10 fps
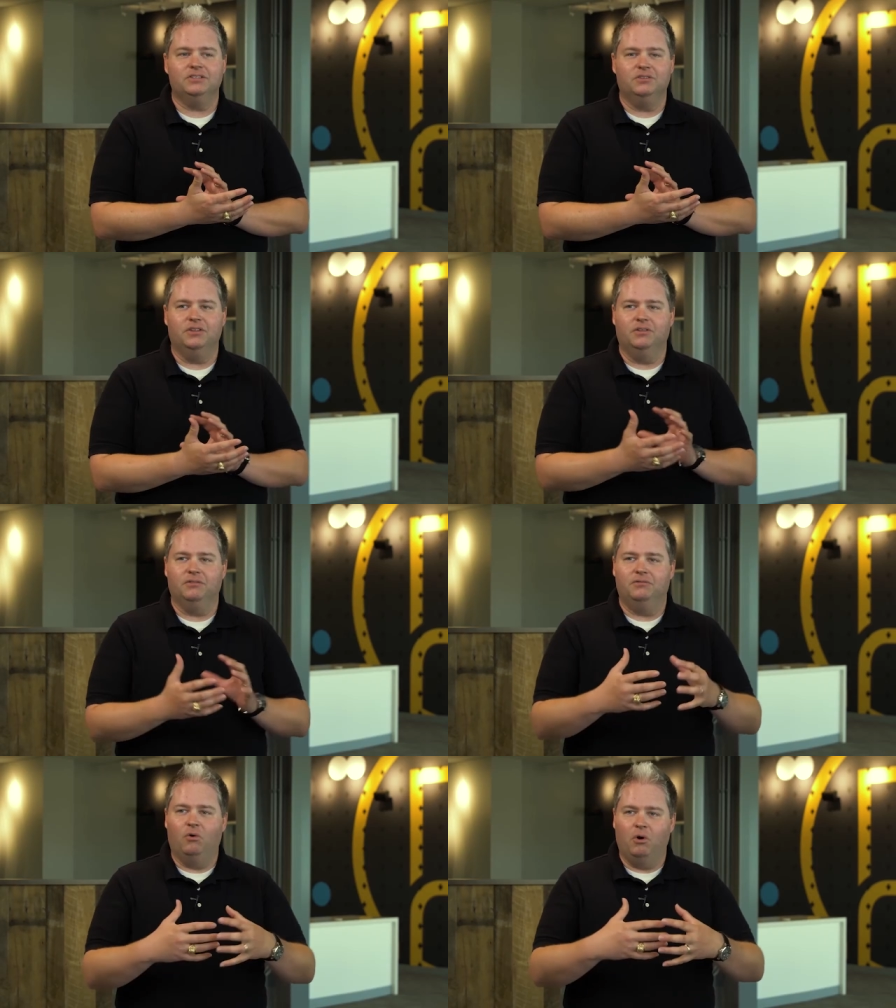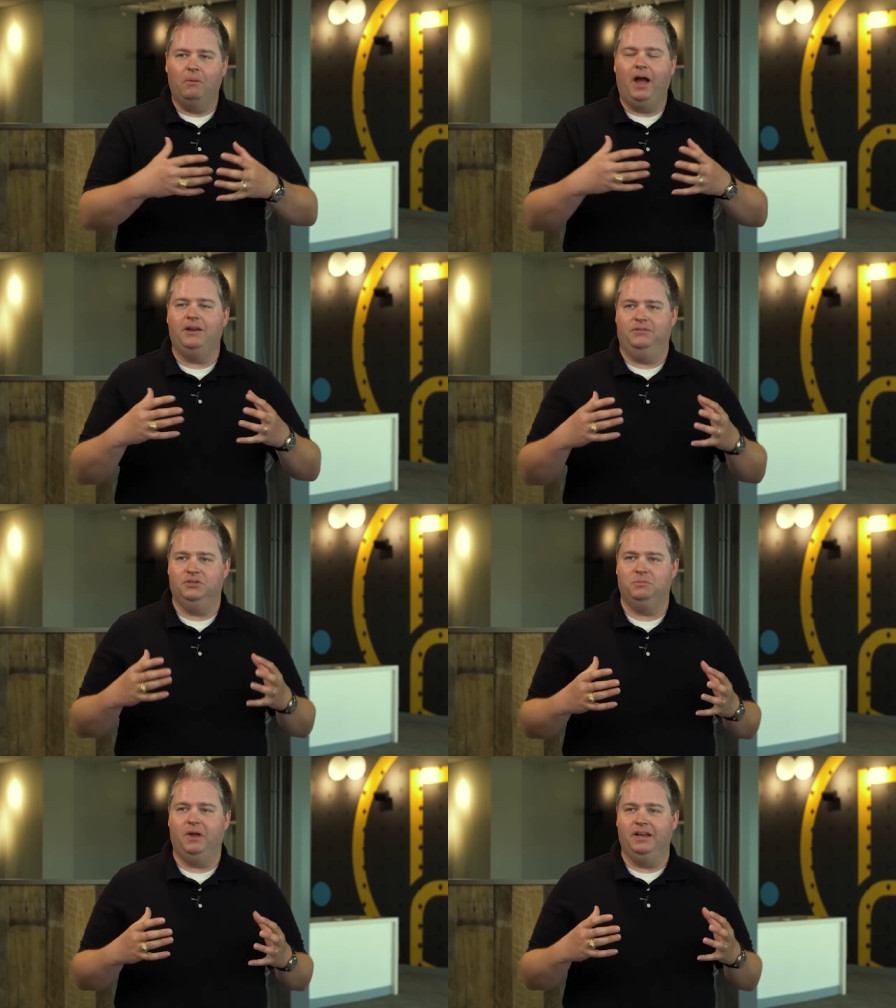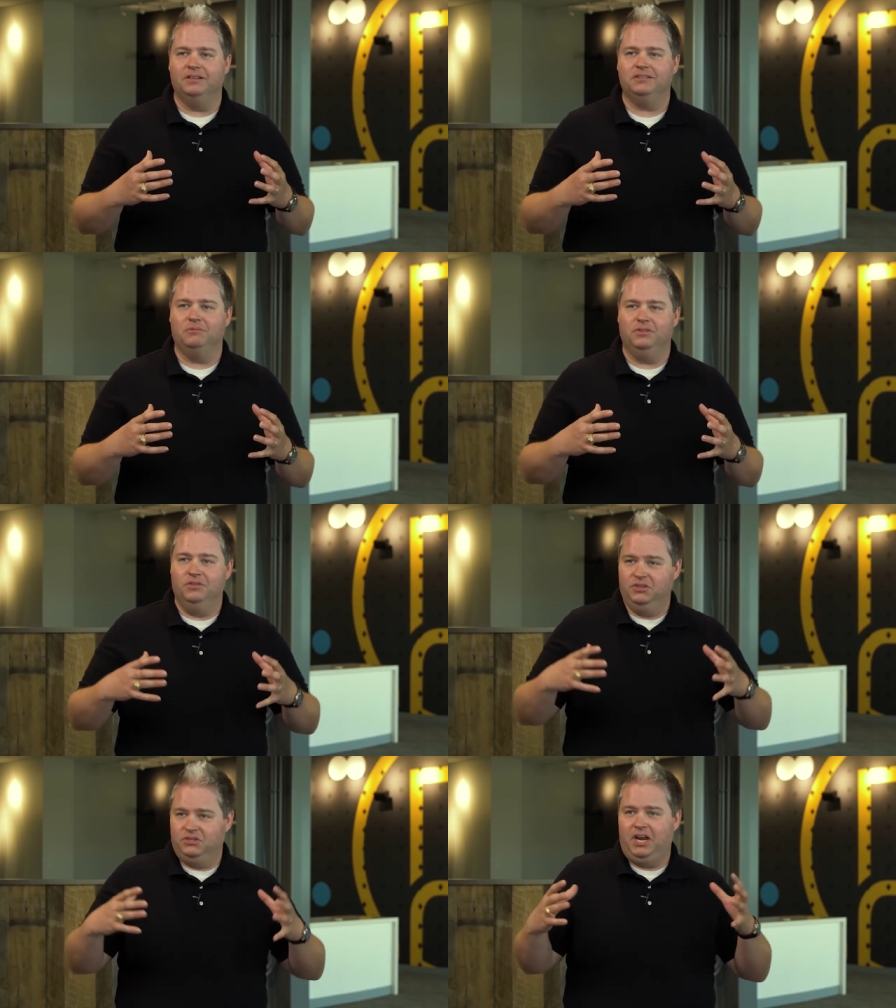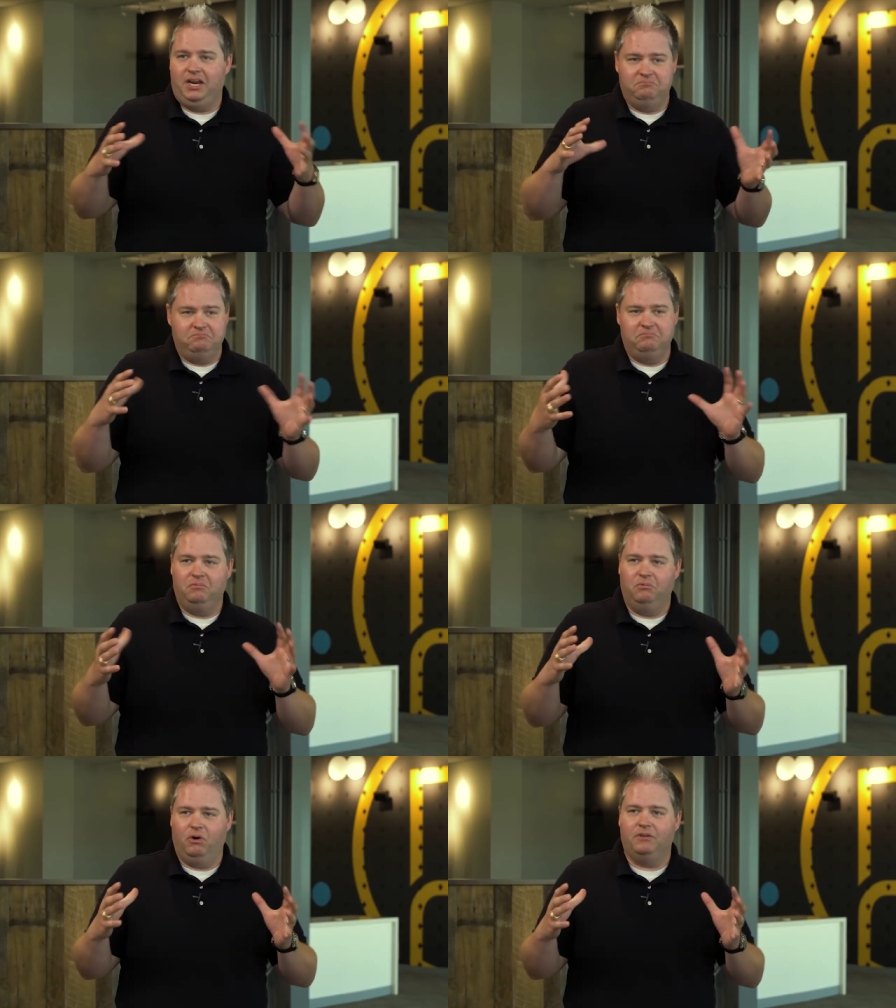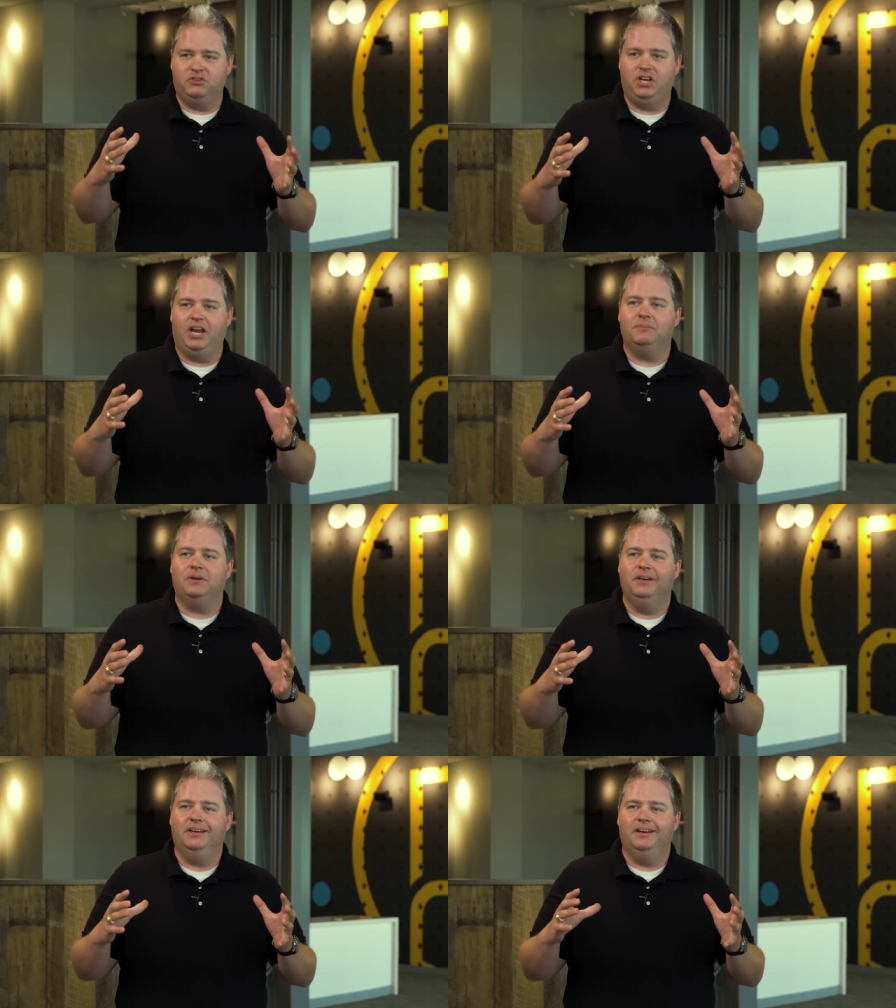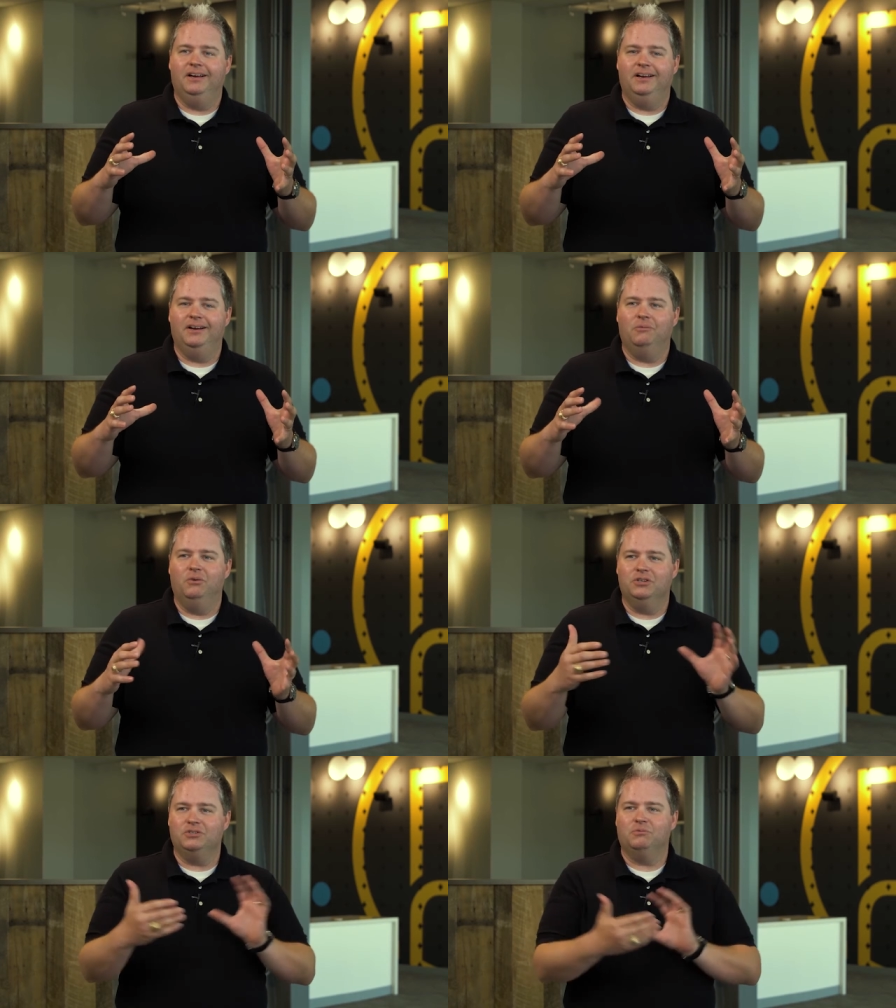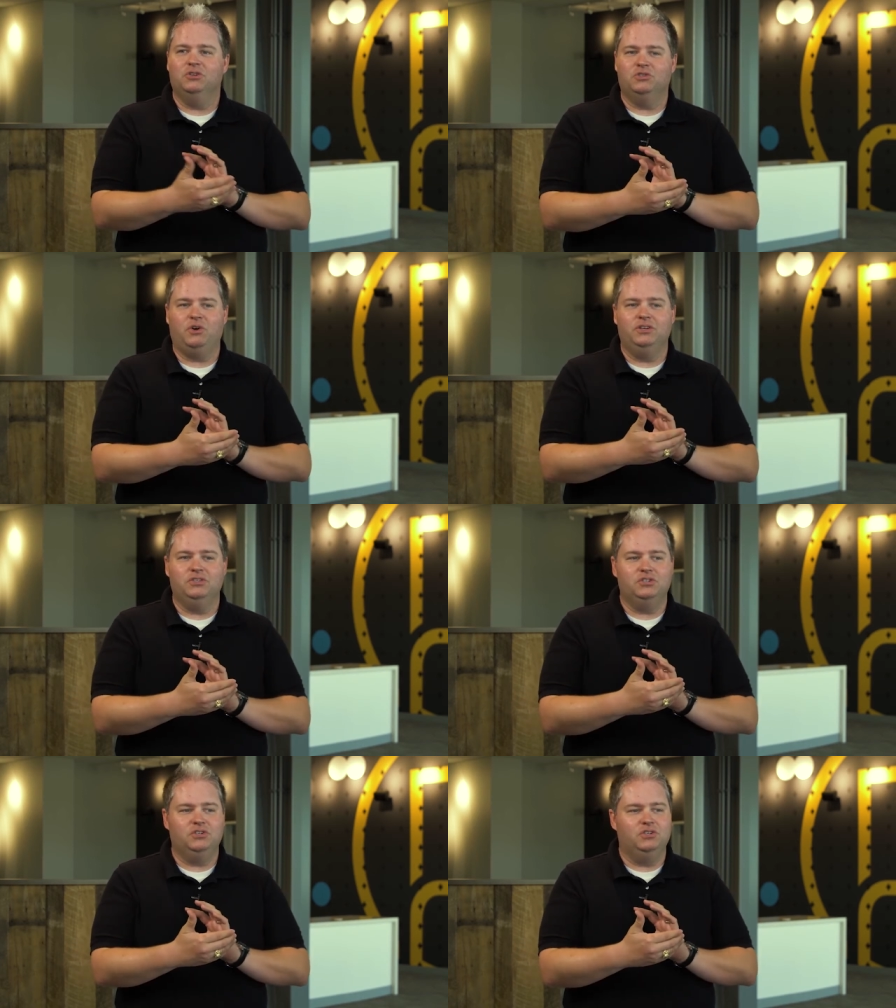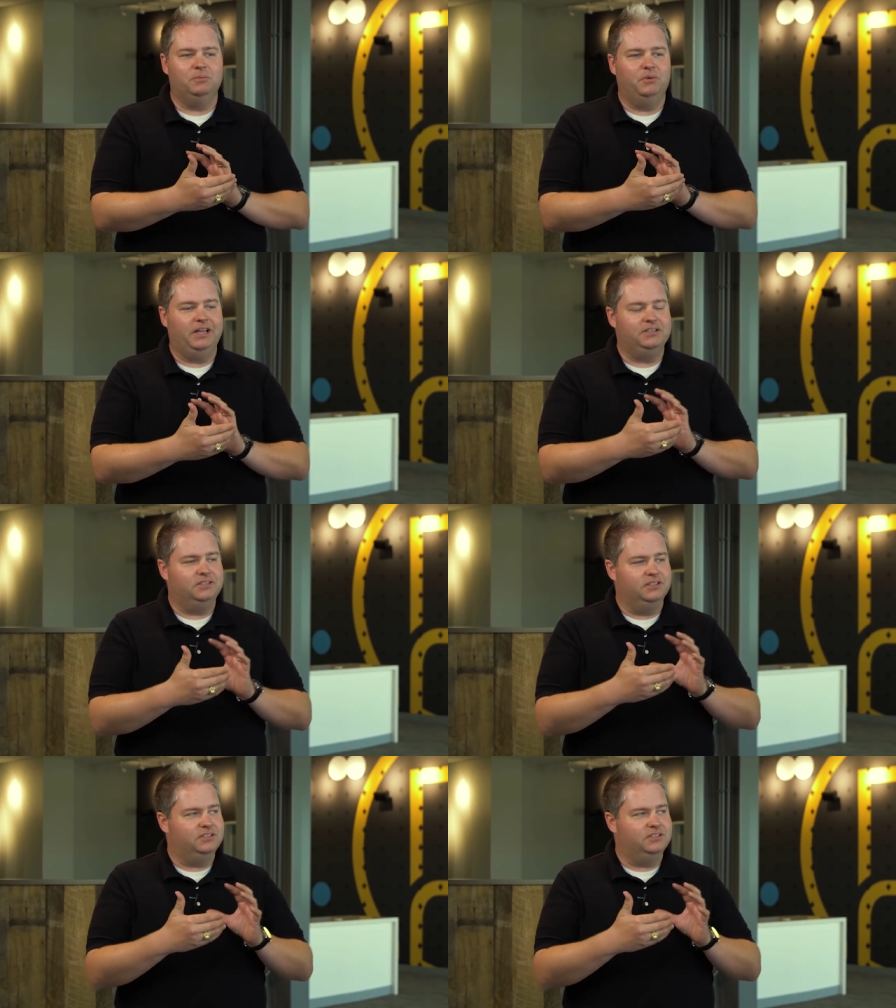so that the format of the space within the same rough shape was transitioned to place the